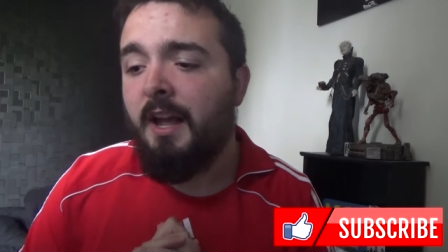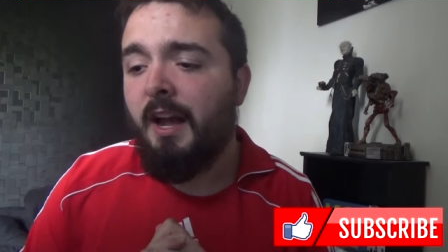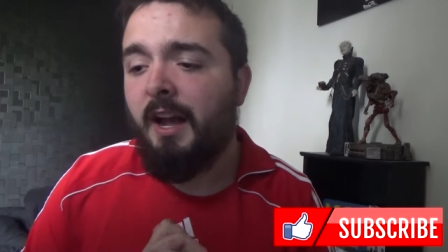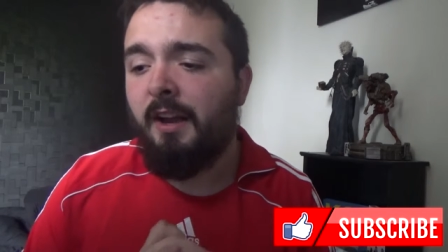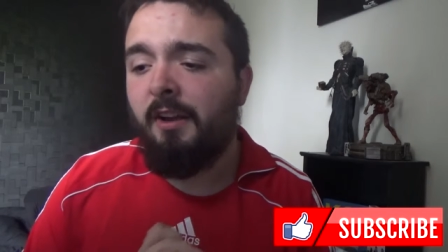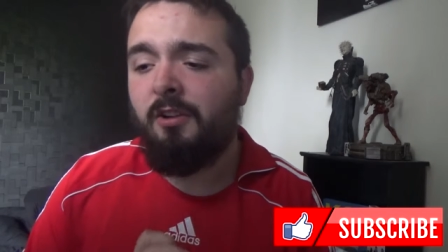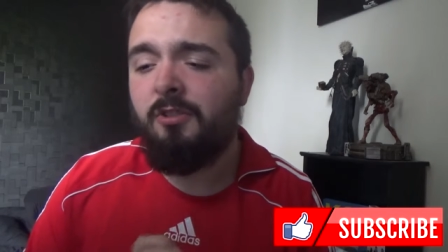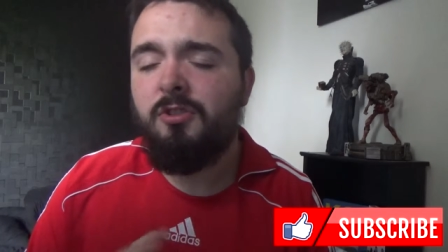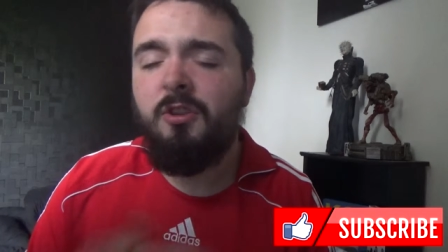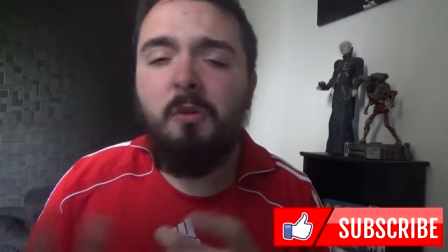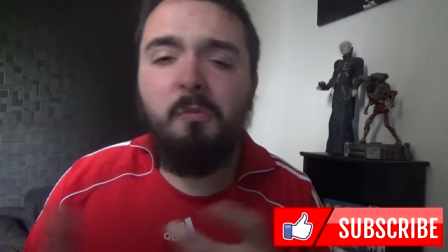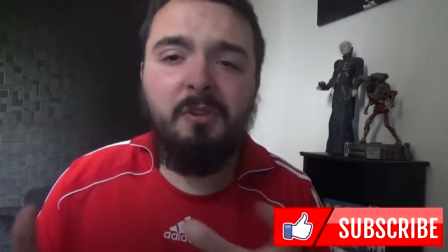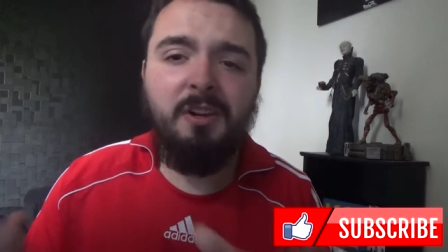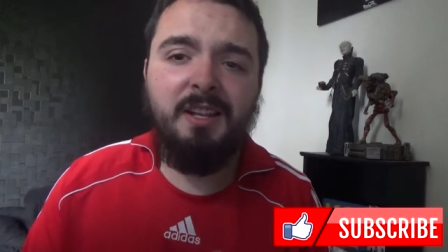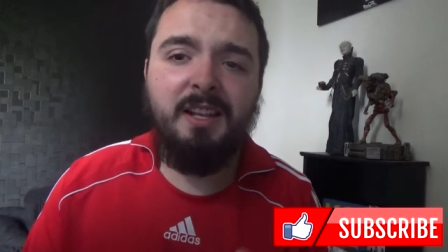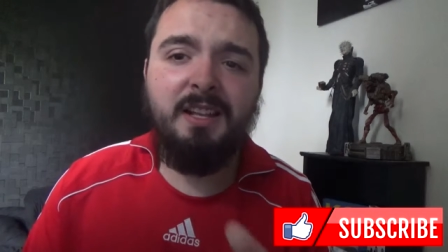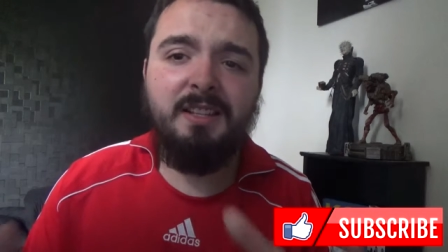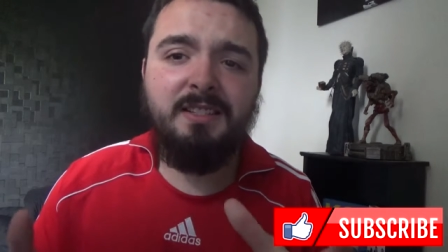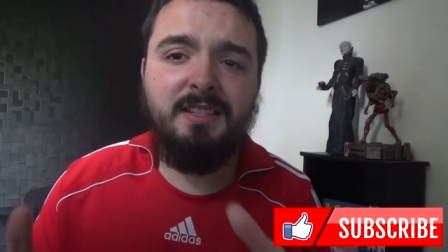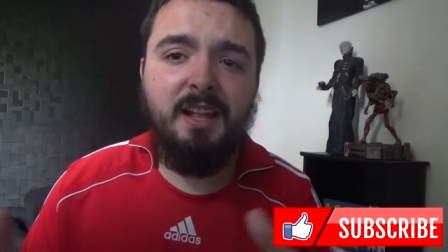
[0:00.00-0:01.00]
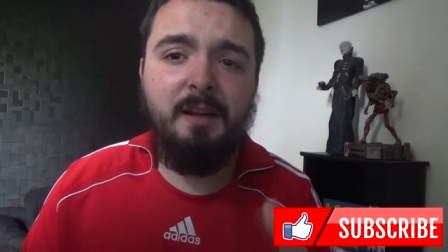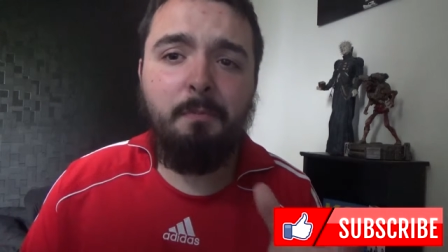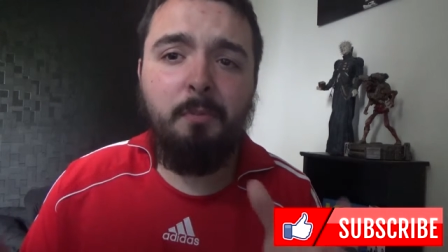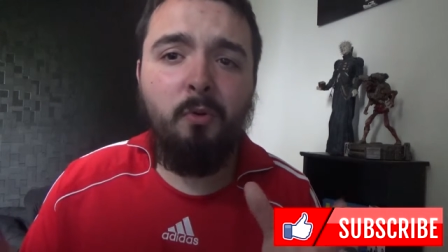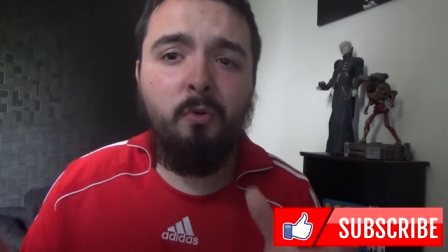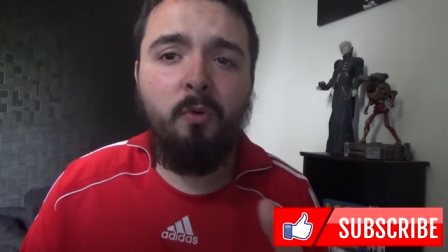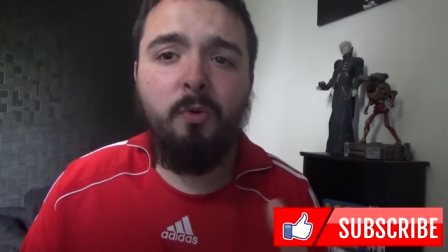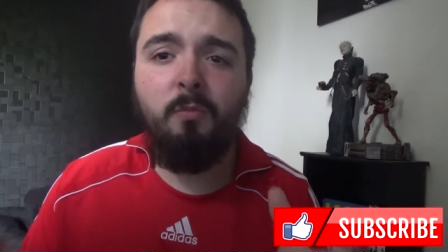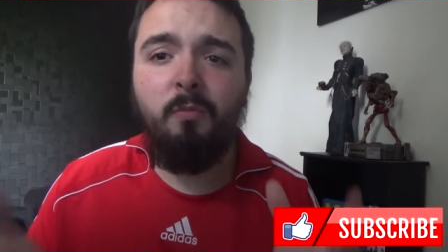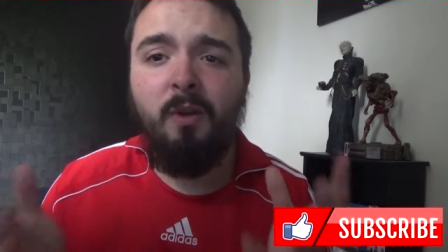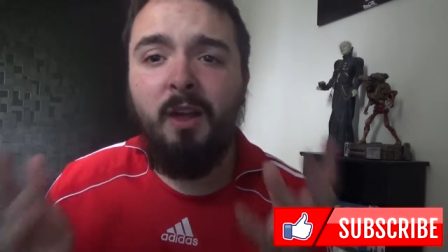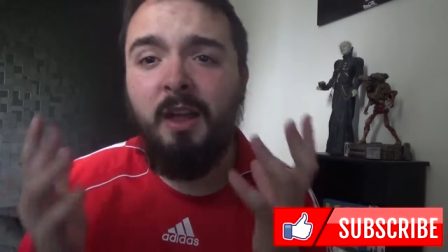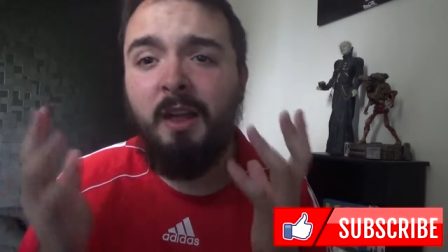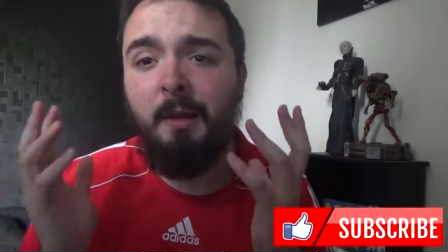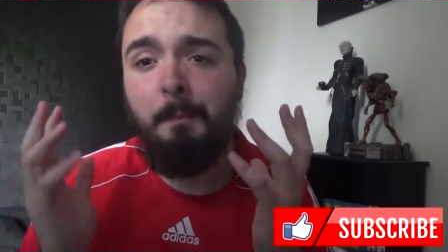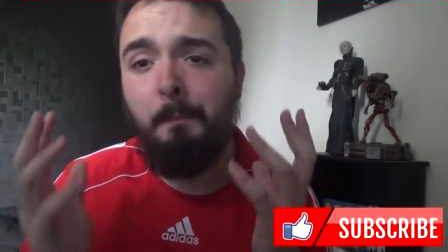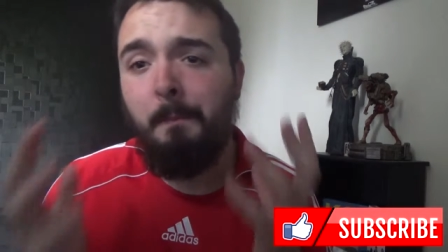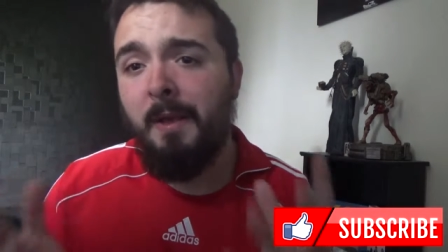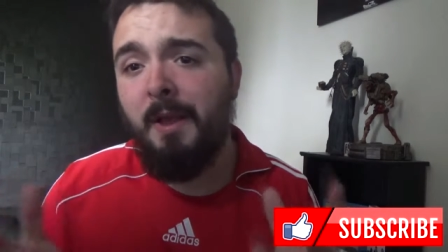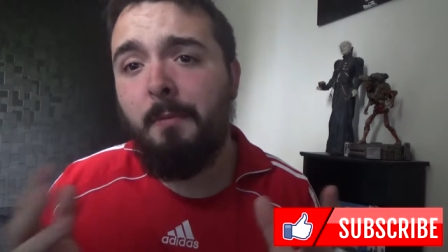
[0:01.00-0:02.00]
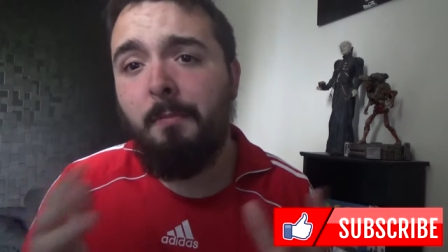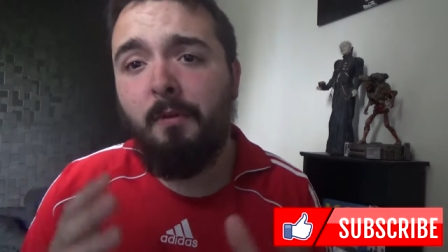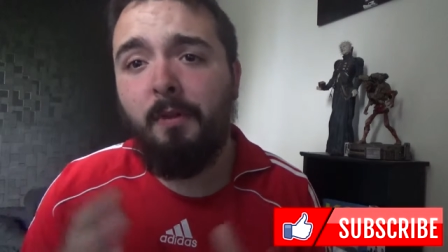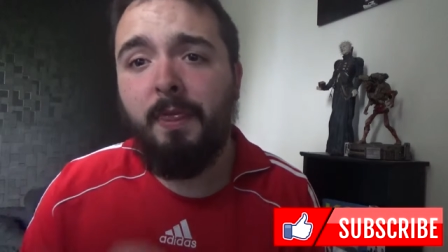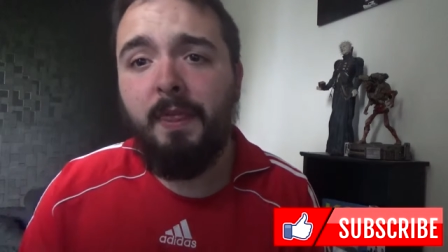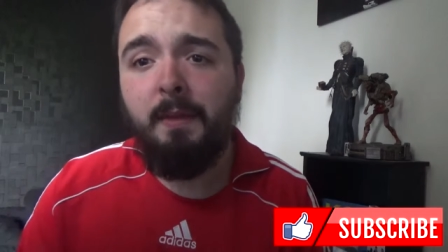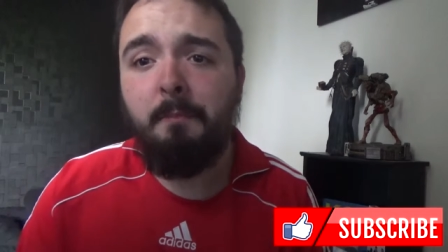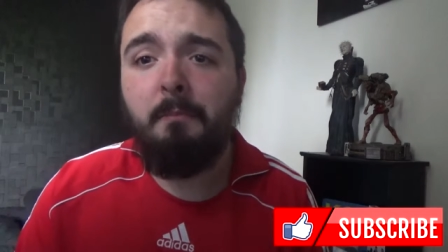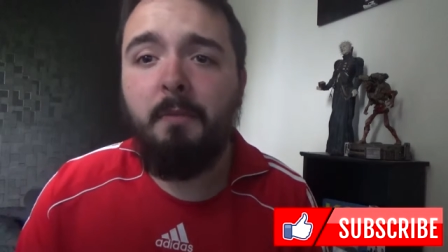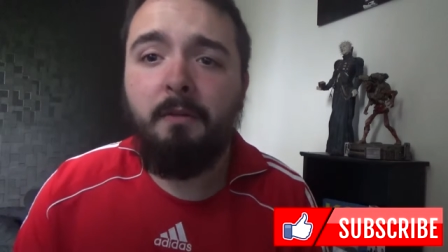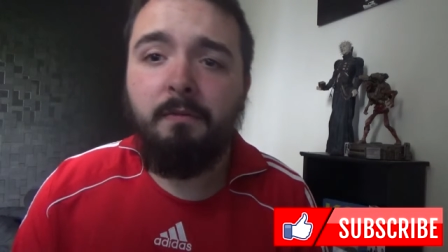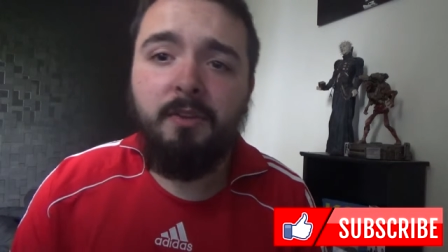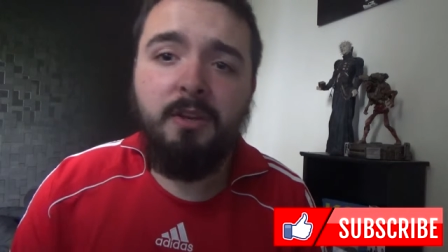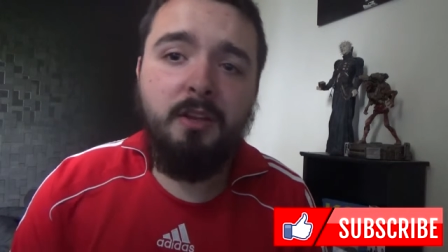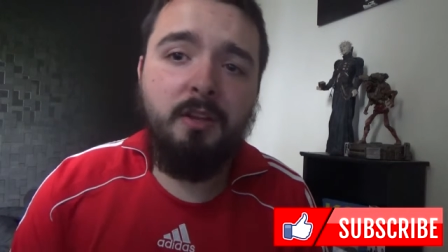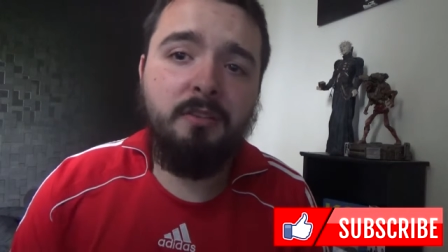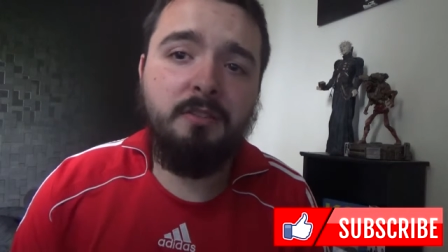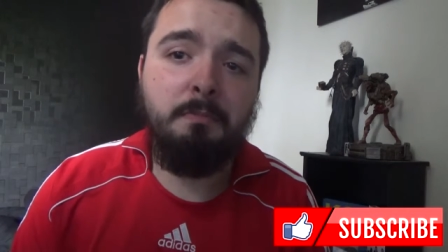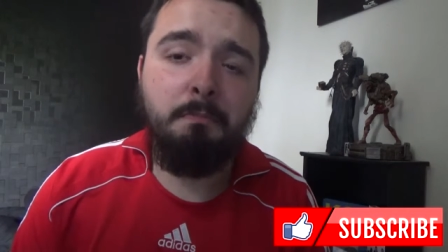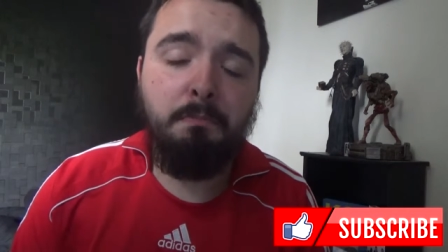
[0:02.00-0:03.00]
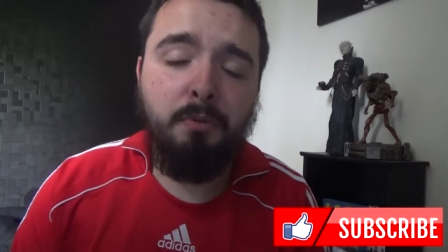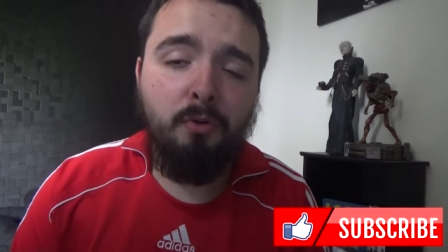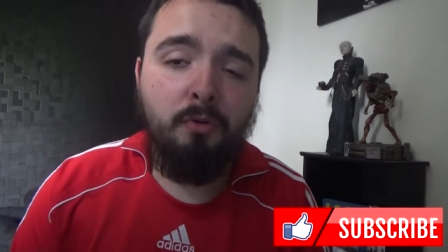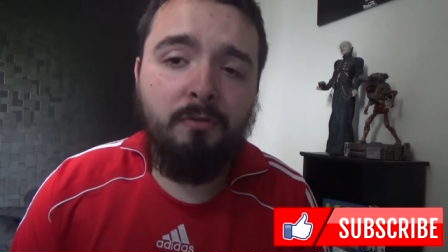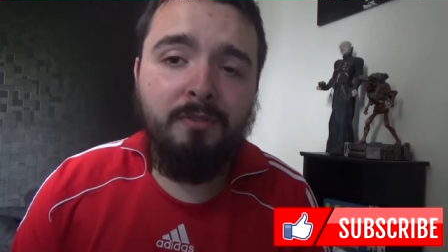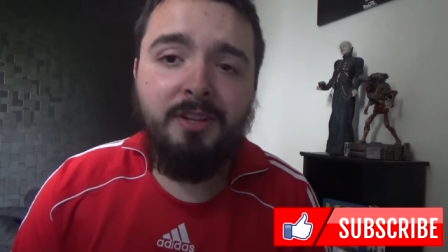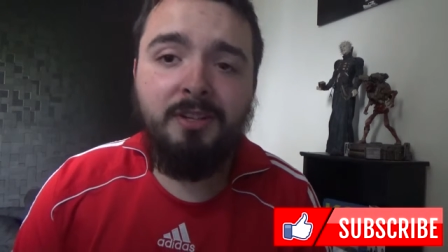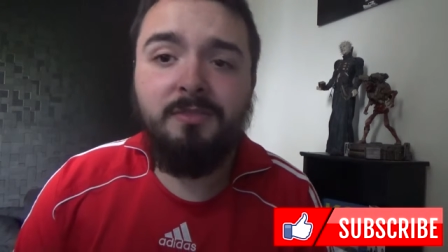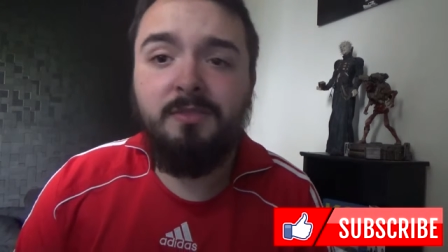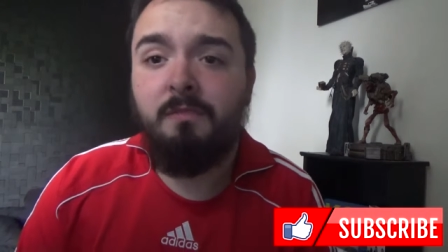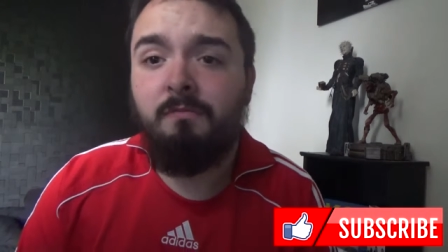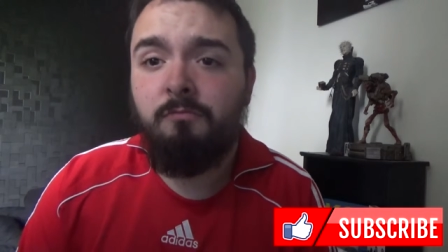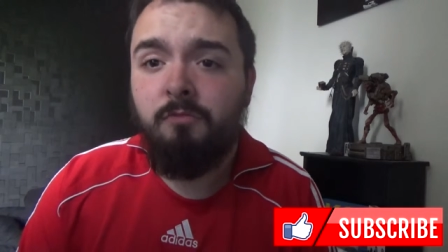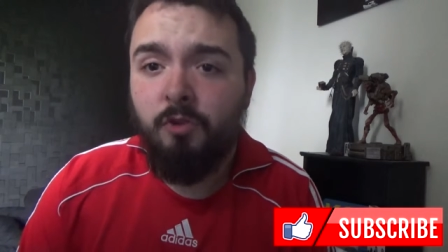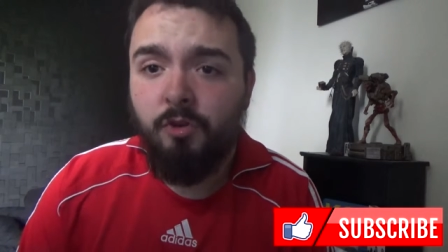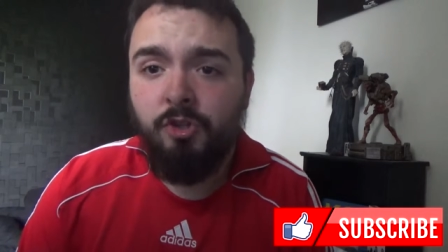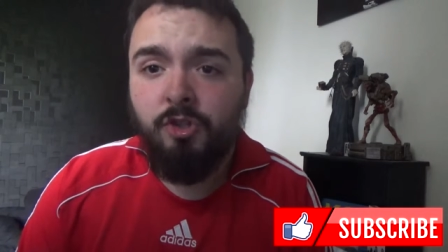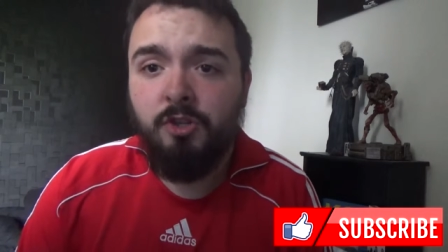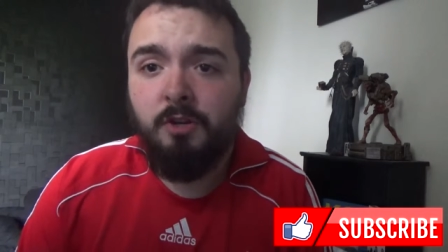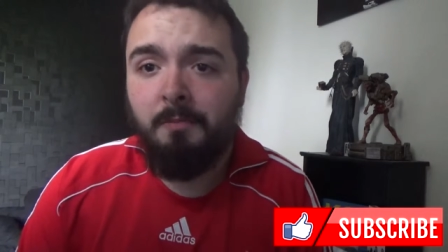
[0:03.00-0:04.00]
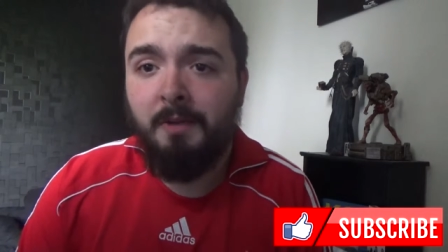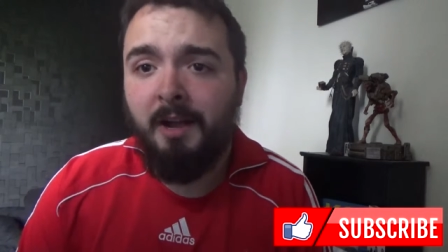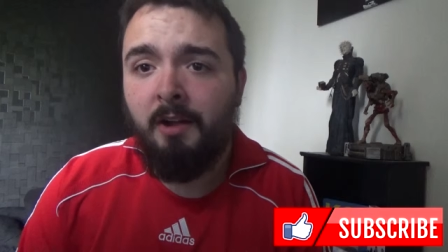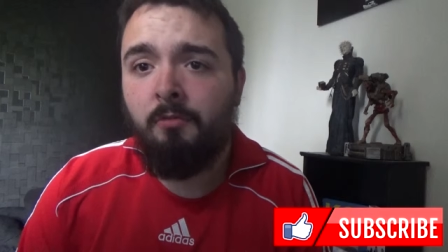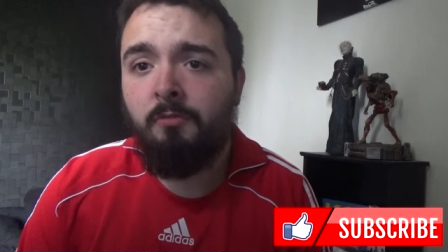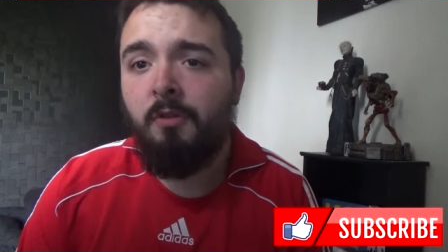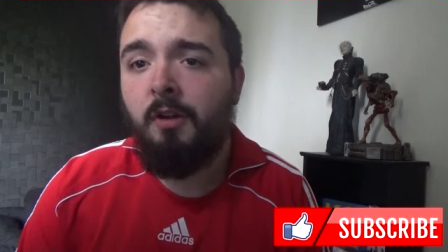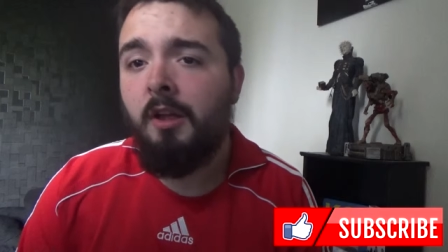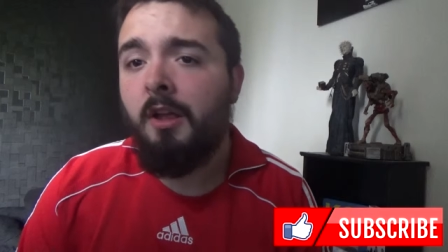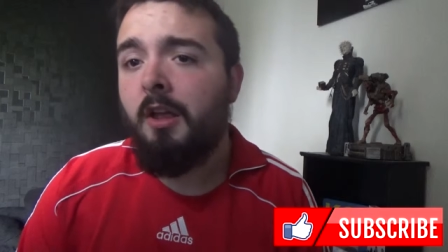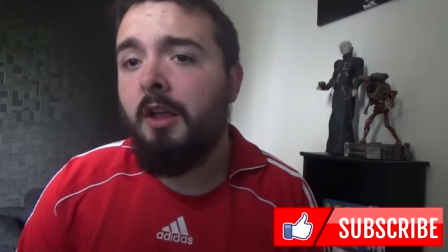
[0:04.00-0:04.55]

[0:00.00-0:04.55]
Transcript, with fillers: And I don't want to get to that point where people think my videos are boring because I've rushed them out.